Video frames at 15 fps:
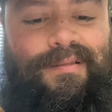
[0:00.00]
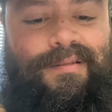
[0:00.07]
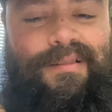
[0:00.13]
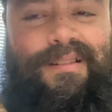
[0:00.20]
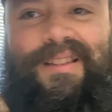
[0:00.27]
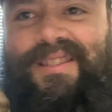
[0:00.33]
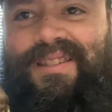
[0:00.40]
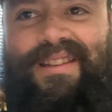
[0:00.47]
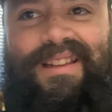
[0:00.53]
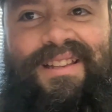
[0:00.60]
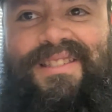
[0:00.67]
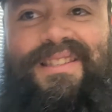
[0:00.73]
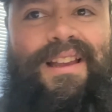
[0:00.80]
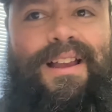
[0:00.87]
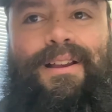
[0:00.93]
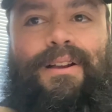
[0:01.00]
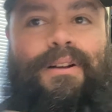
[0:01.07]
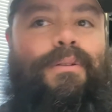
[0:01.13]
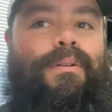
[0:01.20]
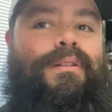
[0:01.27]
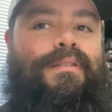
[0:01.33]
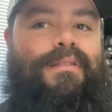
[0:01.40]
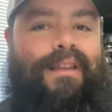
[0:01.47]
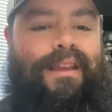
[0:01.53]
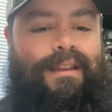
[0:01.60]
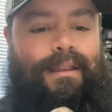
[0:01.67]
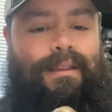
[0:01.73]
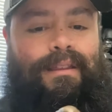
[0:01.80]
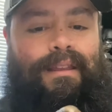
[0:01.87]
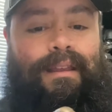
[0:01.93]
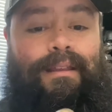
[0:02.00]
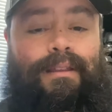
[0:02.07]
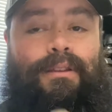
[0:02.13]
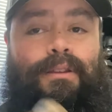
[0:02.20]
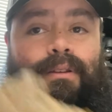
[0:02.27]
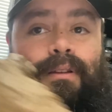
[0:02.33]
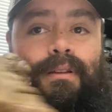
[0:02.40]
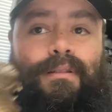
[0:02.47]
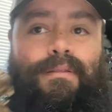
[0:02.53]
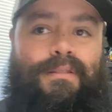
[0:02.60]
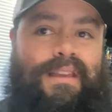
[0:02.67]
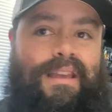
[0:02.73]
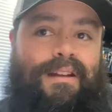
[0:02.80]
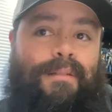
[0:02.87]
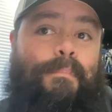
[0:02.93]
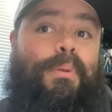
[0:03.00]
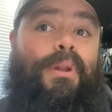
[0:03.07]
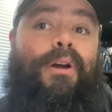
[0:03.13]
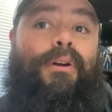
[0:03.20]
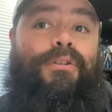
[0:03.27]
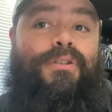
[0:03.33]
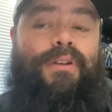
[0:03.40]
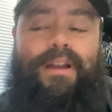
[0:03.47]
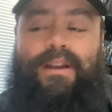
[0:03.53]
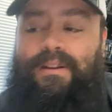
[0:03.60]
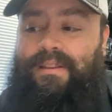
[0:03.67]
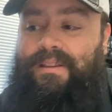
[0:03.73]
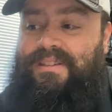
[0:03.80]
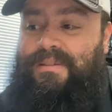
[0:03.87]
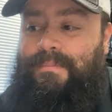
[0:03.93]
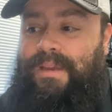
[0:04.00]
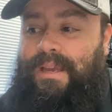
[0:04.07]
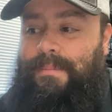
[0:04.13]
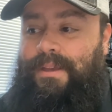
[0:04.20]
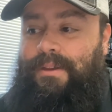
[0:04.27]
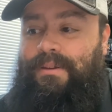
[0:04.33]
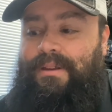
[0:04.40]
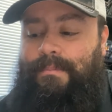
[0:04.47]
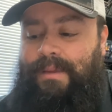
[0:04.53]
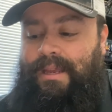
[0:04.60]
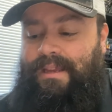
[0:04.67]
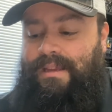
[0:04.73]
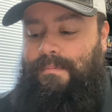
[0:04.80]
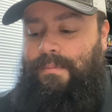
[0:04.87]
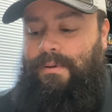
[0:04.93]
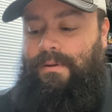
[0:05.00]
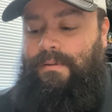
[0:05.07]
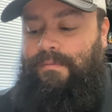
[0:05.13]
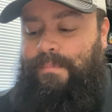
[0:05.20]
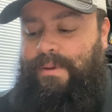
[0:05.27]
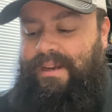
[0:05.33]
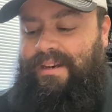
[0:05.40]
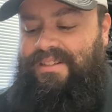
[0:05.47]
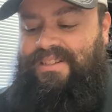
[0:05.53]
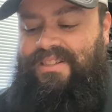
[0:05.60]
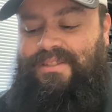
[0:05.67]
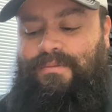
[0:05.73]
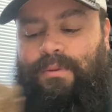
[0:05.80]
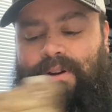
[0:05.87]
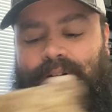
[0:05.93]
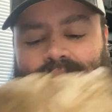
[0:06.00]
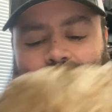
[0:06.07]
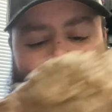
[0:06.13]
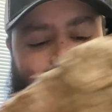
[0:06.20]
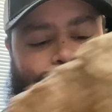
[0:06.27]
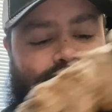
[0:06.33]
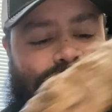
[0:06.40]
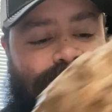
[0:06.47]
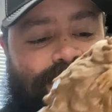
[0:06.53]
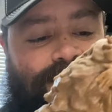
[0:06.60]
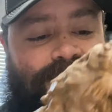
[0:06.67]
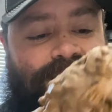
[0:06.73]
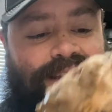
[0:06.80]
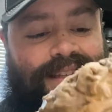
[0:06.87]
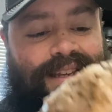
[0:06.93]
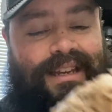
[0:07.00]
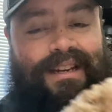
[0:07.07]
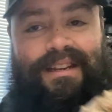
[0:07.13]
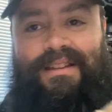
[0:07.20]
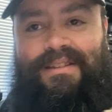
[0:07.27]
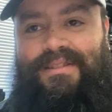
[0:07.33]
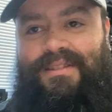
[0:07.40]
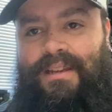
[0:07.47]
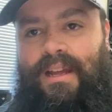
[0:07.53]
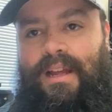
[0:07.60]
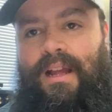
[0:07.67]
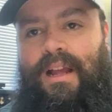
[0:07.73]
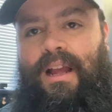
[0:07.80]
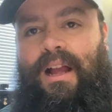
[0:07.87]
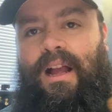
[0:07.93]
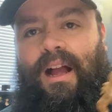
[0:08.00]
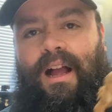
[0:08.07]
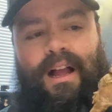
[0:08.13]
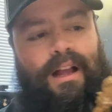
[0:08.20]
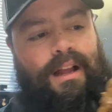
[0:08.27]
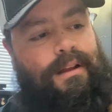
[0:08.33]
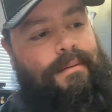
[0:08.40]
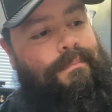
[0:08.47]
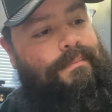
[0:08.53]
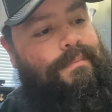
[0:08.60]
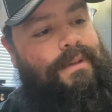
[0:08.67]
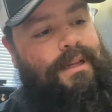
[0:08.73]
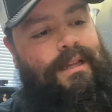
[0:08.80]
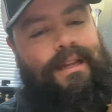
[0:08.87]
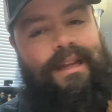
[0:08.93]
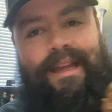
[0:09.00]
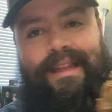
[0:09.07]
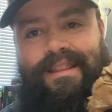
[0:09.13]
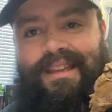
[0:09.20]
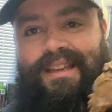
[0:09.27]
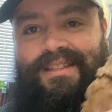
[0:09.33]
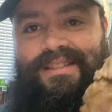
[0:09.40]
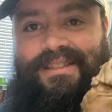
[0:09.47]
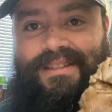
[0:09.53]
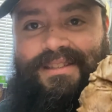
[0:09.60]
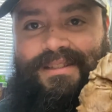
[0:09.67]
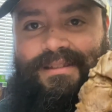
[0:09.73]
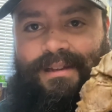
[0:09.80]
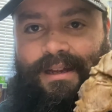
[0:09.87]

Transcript: It's not going. Like, you get a blow dry to this, maybe you can make it move. But it's just weird how inconsistent that is. And this is